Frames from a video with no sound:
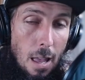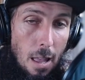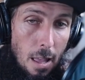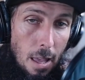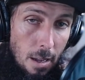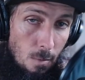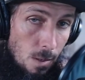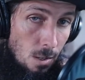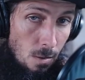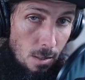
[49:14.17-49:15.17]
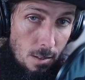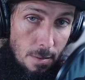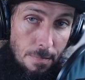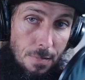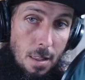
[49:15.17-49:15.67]
hecka results.
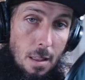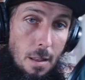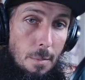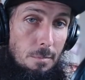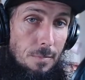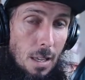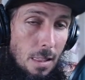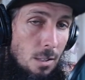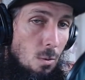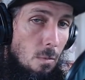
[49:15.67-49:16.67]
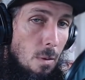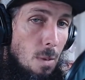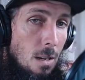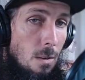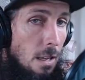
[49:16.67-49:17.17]
And that's what we've
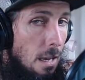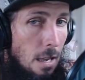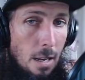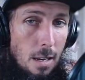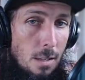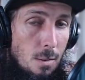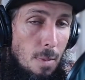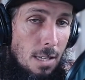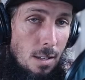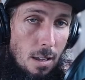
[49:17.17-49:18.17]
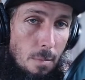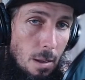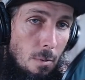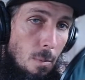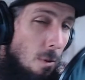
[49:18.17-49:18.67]
been doing, and it is amazing.
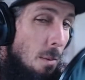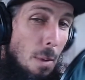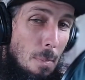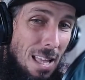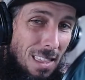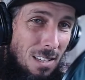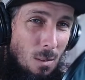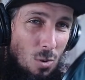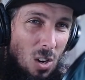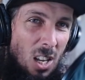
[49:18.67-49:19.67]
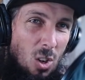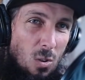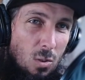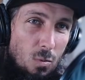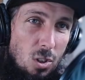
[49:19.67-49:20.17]
One of my main things I'm trying to do
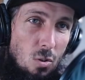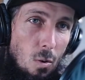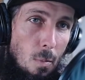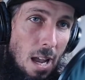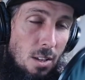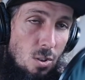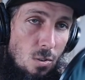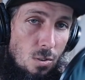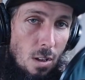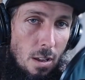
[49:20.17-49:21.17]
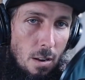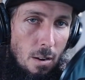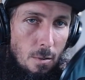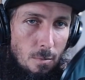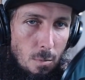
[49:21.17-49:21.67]
is restore pastures
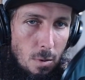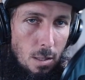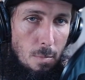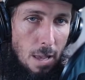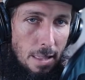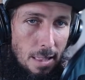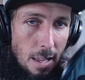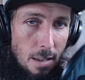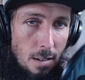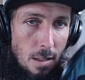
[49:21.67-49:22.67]
from really bad land.